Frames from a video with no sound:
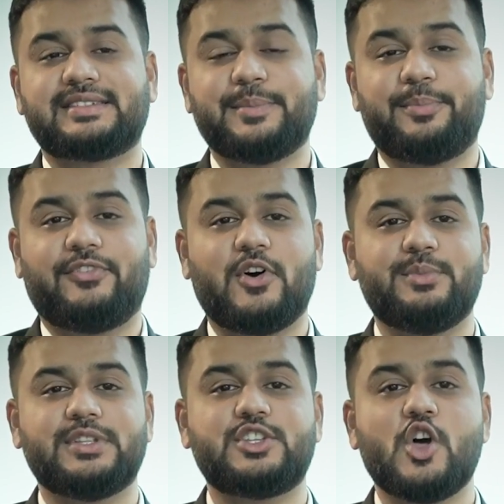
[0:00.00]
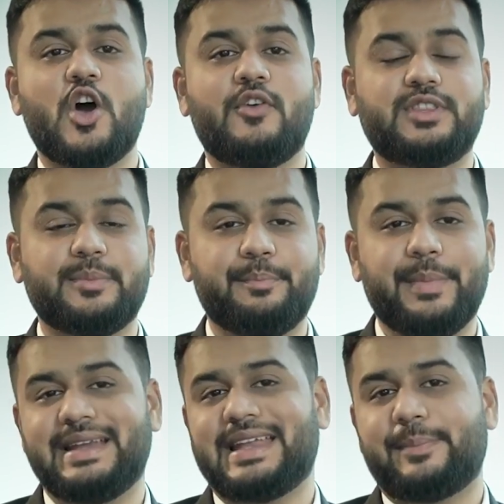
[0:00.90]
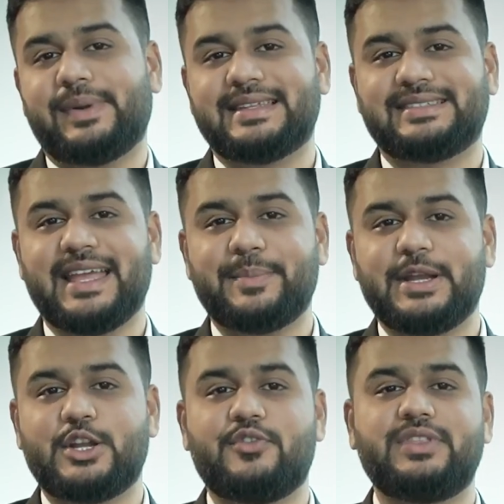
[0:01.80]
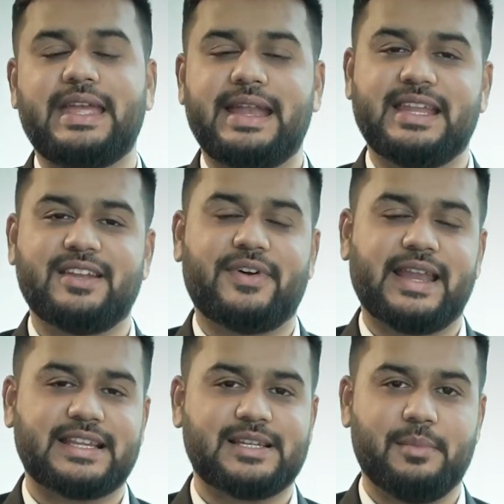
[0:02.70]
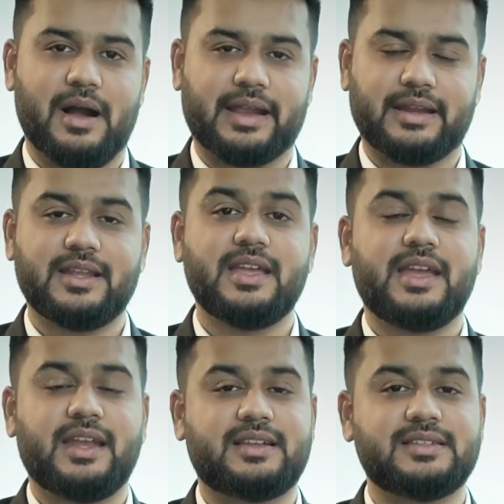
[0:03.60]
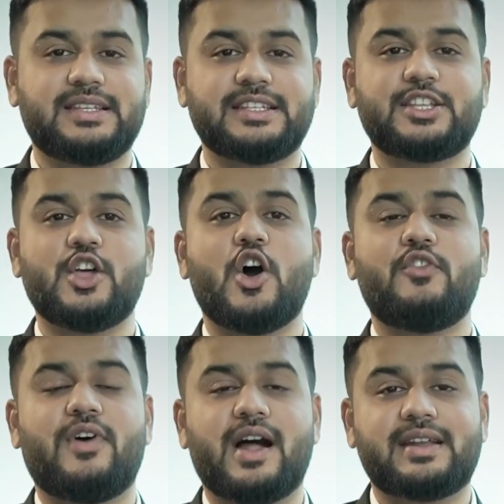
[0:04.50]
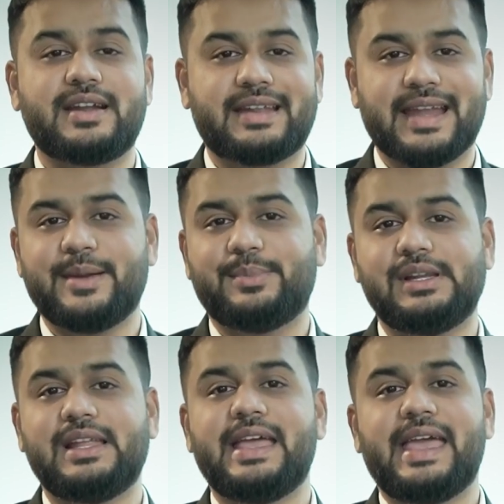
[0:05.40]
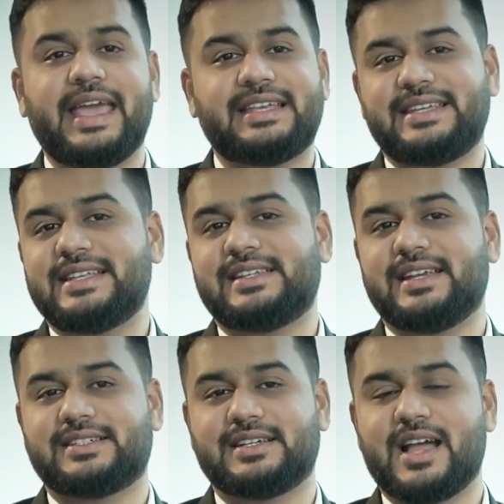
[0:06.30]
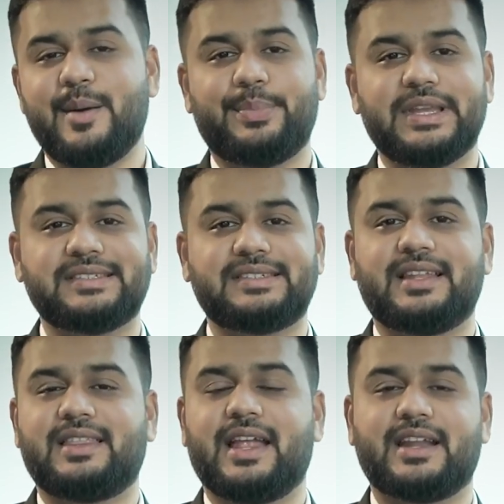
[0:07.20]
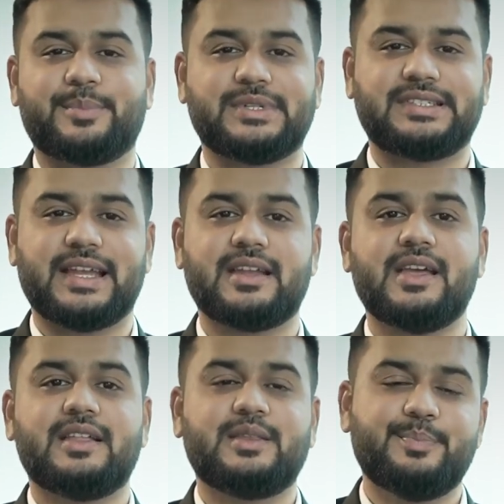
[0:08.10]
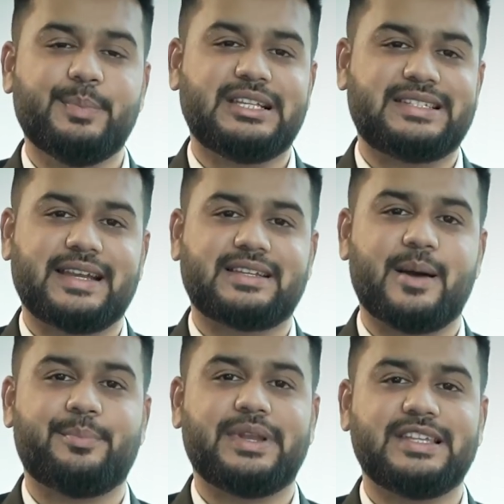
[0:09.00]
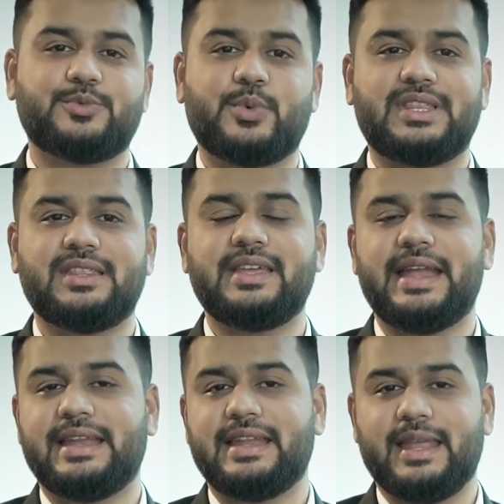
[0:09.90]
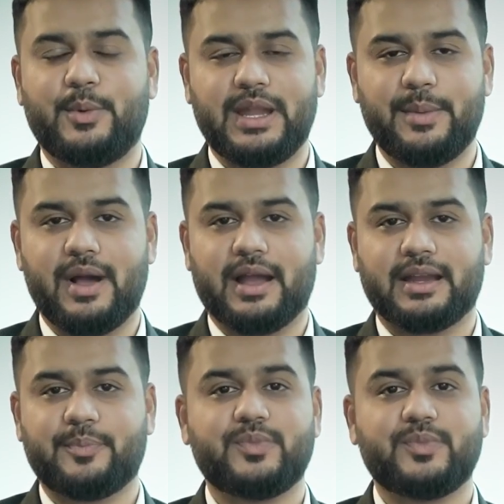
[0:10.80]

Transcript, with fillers: the performance of the mid-capitalized segment of the Indian financial market. It consists of 100 tradable exchange-listed companies that represent the mid-sized companies within the Indian equity market.